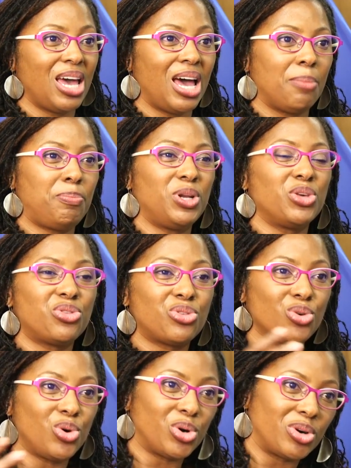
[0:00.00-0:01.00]
a
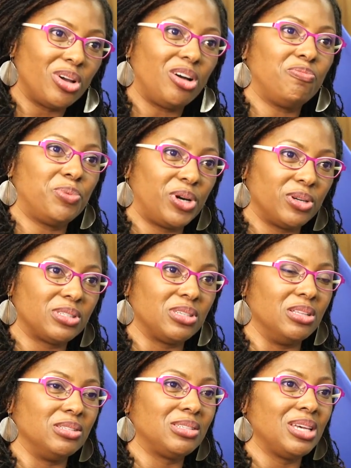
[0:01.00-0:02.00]
plethora of
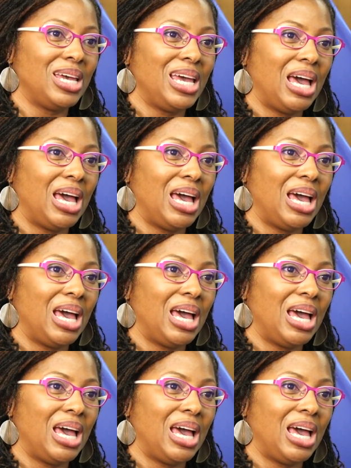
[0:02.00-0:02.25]
persons